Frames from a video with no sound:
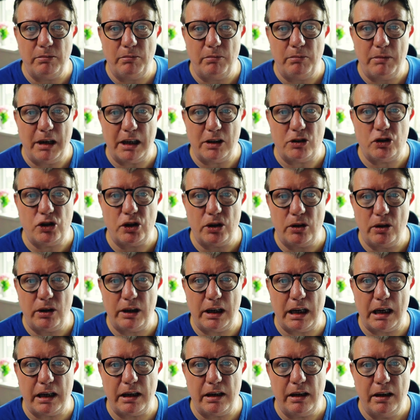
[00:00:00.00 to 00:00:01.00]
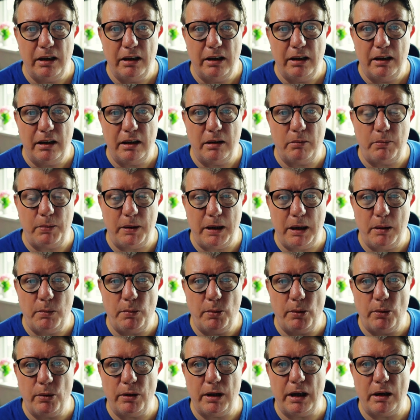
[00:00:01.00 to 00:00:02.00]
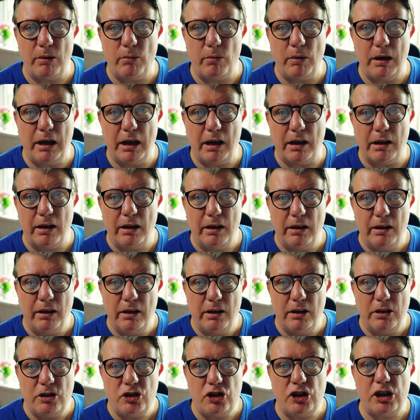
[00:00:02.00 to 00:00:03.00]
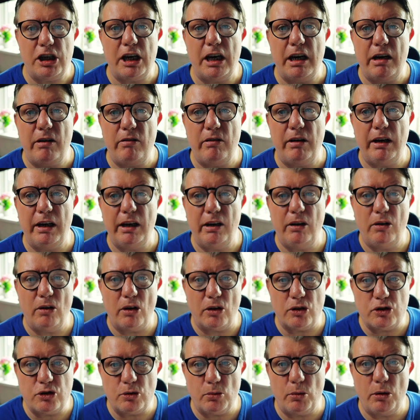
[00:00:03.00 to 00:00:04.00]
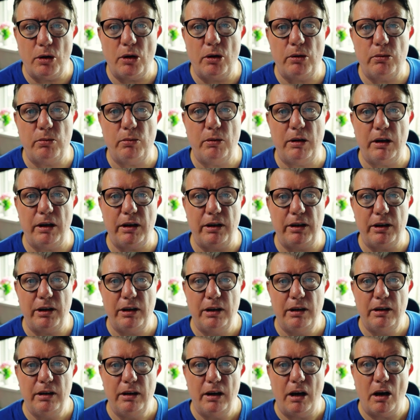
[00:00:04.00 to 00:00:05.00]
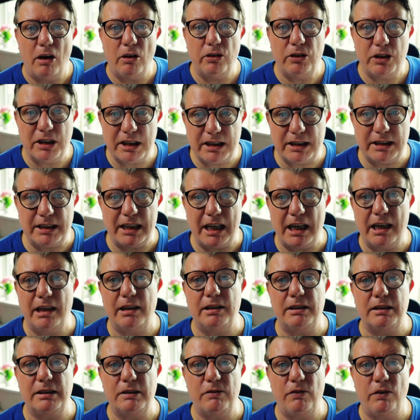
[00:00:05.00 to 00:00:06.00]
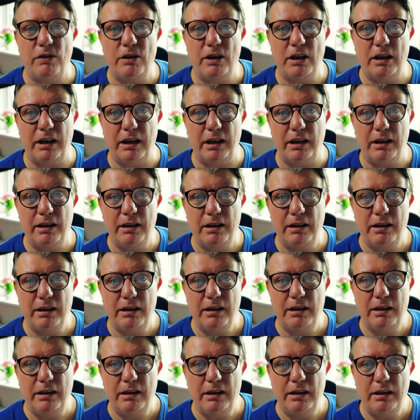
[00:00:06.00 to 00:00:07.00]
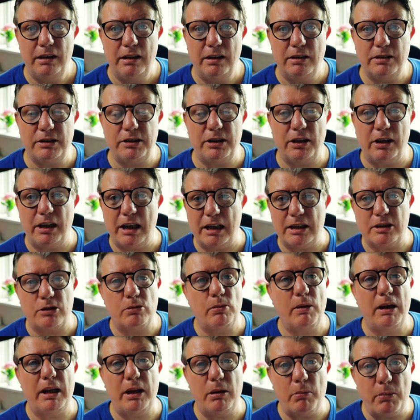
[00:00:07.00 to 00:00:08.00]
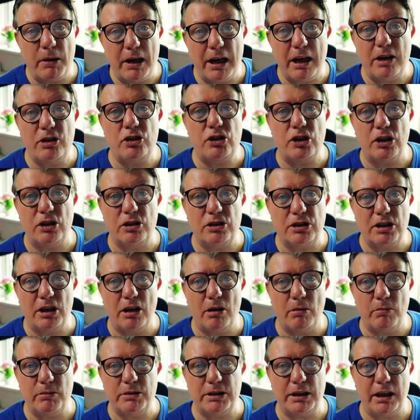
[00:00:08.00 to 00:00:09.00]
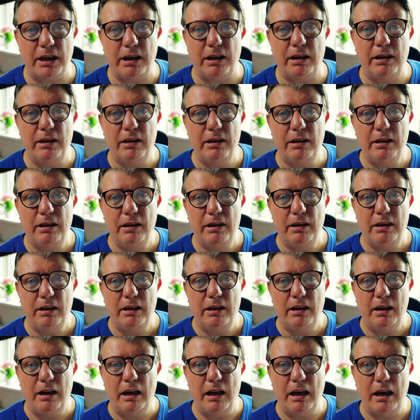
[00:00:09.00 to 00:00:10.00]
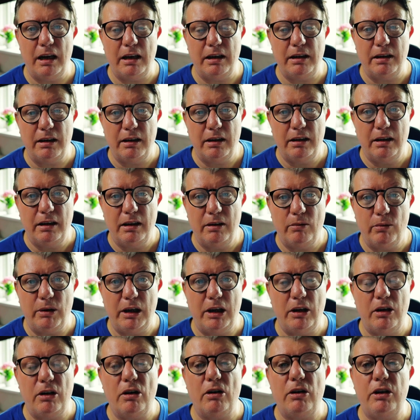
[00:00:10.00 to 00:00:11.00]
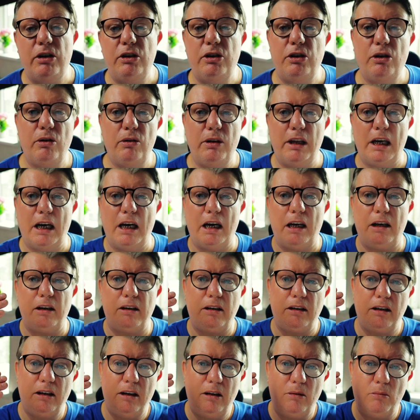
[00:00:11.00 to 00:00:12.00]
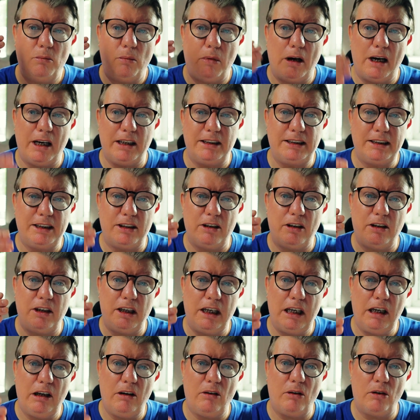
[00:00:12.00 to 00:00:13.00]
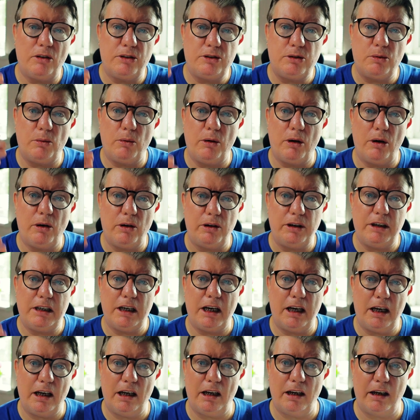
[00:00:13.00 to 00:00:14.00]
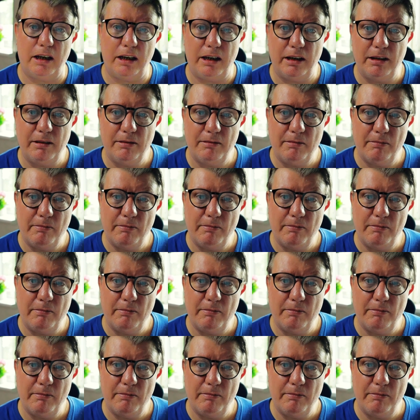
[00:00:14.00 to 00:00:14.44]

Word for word: make sure that the people that we're sharing God's word with understands fully. And so that's where the patience comes in, and we can only do that by studying God's word daily.